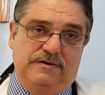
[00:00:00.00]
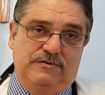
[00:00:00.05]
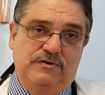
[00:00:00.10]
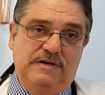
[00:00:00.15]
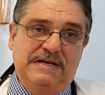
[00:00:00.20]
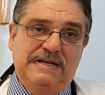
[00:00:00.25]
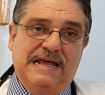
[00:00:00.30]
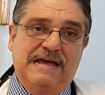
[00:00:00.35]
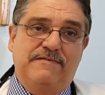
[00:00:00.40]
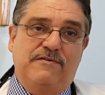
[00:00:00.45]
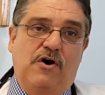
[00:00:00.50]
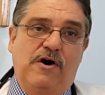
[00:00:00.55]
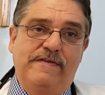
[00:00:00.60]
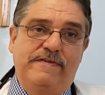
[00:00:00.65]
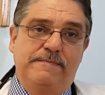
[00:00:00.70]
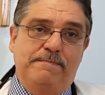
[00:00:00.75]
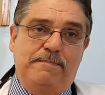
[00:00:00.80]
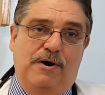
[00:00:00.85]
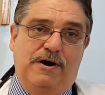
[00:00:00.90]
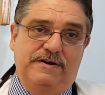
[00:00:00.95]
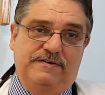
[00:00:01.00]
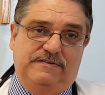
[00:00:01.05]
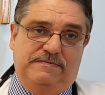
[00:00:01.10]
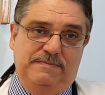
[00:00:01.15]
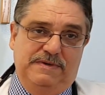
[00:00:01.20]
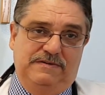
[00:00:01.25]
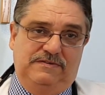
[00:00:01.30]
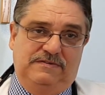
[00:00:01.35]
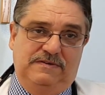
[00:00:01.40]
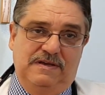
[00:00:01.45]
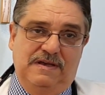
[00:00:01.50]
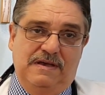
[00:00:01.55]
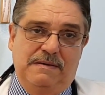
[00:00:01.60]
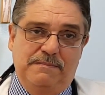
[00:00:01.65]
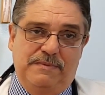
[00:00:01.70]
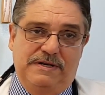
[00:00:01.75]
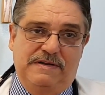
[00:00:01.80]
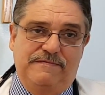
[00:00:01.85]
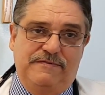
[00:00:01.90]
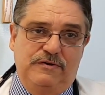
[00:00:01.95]
You can have other parts miss,
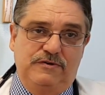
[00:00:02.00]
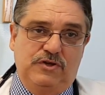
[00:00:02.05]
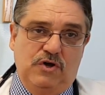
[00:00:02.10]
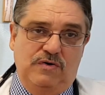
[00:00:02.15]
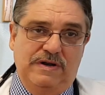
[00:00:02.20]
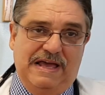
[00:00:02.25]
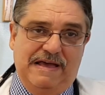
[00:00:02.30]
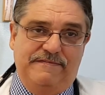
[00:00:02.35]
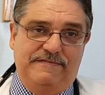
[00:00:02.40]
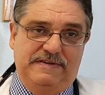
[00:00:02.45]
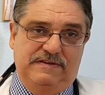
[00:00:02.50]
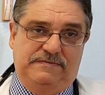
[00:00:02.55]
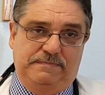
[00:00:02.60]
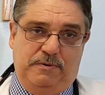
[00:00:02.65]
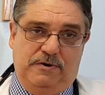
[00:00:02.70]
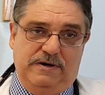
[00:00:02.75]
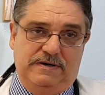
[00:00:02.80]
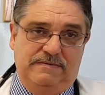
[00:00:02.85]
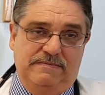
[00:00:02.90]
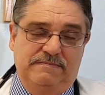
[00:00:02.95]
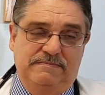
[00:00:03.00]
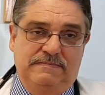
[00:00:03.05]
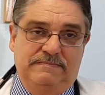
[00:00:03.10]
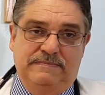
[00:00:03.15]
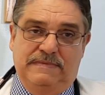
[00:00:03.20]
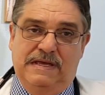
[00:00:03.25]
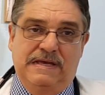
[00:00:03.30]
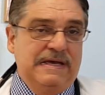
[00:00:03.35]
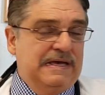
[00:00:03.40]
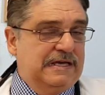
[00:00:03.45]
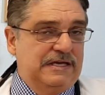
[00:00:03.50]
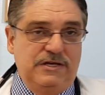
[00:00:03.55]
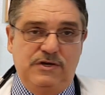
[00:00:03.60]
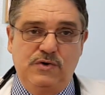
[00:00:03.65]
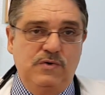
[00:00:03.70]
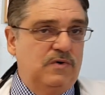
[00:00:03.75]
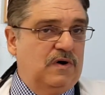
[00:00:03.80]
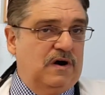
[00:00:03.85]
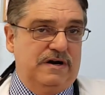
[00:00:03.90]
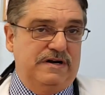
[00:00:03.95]
but if you don't have this part,
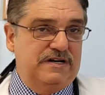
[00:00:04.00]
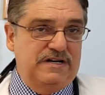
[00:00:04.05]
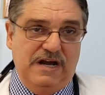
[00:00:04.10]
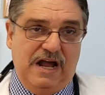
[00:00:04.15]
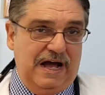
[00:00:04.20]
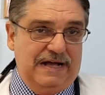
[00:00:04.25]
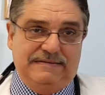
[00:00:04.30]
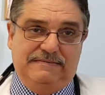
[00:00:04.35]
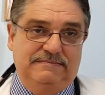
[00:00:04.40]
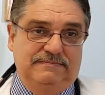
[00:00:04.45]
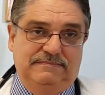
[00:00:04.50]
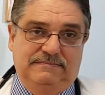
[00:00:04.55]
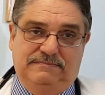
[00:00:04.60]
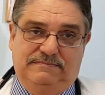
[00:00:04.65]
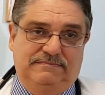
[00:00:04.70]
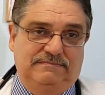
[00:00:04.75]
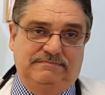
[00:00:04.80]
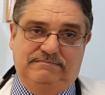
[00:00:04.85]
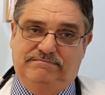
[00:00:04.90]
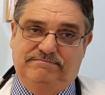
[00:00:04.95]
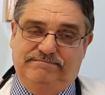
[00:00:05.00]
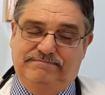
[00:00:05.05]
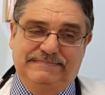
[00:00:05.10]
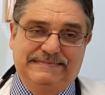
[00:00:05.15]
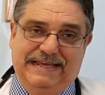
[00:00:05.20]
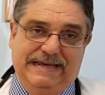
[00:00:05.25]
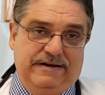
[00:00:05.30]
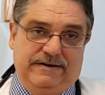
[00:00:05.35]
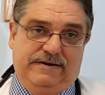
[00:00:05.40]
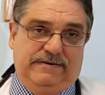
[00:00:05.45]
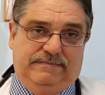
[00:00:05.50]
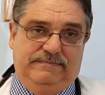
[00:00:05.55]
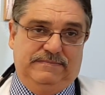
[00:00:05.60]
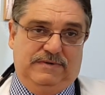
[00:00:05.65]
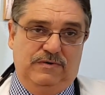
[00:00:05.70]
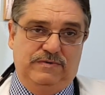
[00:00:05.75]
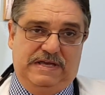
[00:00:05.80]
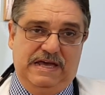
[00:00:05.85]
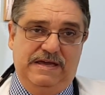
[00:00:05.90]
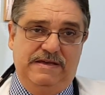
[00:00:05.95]
you are not there,
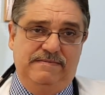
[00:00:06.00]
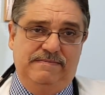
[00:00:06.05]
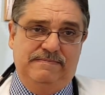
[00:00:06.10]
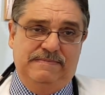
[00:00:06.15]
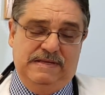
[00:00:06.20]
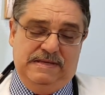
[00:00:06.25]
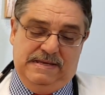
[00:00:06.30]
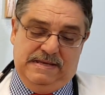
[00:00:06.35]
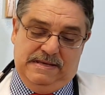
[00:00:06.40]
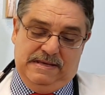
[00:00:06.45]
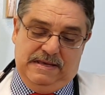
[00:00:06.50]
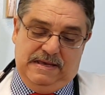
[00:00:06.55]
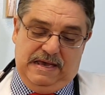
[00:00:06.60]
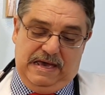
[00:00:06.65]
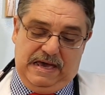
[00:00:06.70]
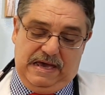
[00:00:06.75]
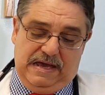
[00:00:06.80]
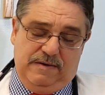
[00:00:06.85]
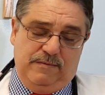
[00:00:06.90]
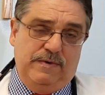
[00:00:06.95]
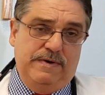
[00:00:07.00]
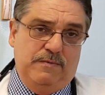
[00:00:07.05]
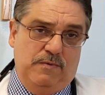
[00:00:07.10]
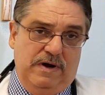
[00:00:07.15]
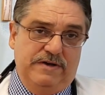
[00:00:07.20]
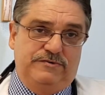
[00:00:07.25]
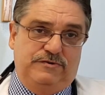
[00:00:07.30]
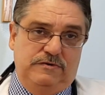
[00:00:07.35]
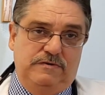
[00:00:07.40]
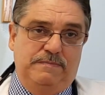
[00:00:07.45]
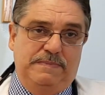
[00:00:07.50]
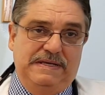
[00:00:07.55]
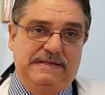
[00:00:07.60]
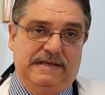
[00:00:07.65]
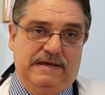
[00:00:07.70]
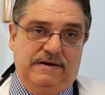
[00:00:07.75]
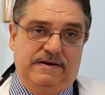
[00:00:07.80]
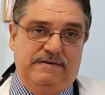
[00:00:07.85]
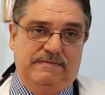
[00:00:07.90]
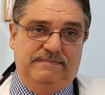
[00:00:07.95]
okay? And we want you to be
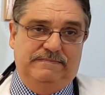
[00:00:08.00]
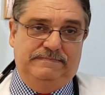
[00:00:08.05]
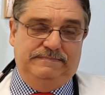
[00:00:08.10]
there.